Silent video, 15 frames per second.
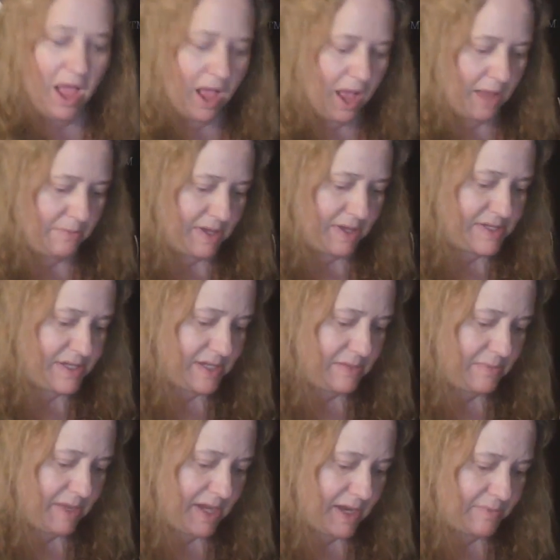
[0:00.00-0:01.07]
I must
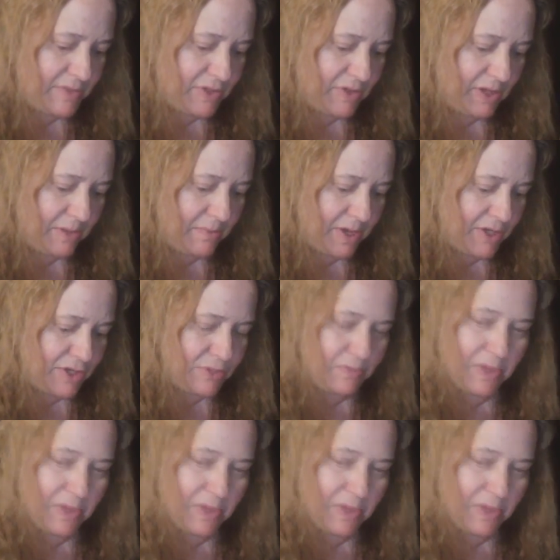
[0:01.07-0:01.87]
admit I'm doing much,